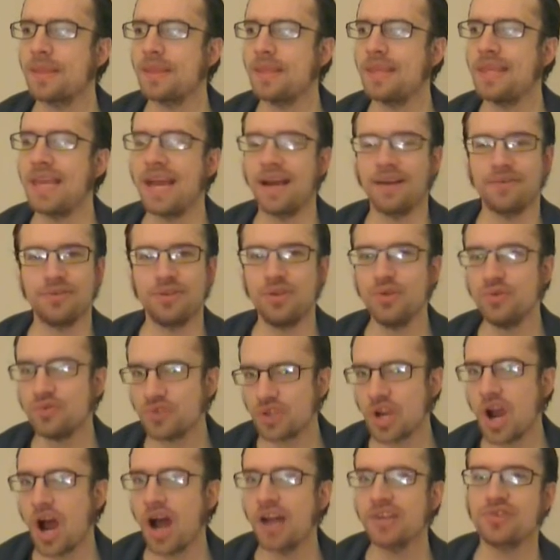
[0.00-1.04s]
yeah, huge
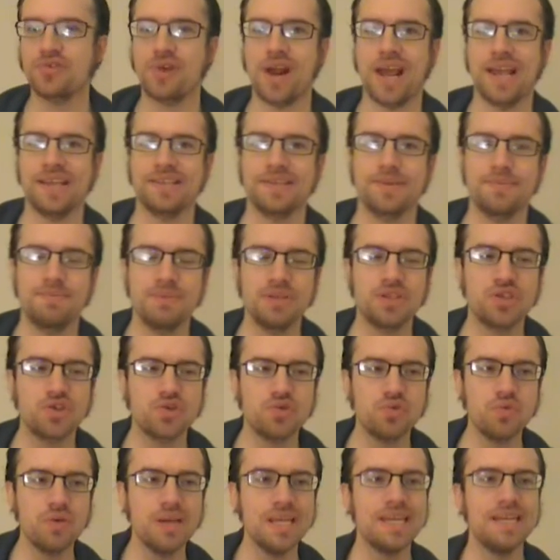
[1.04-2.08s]
contrast
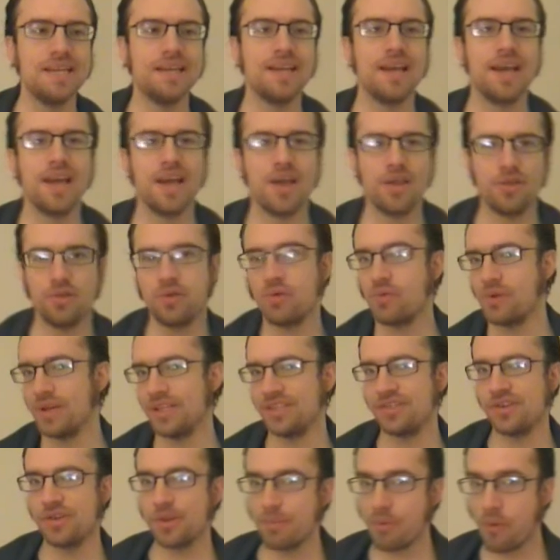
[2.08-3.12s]
between the
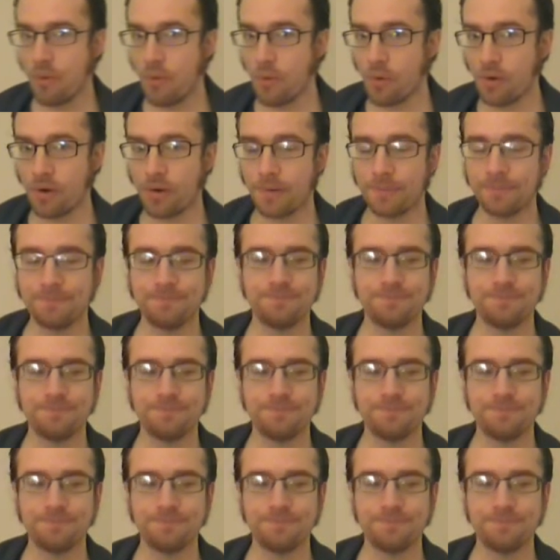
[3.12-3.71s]
rich and the poor.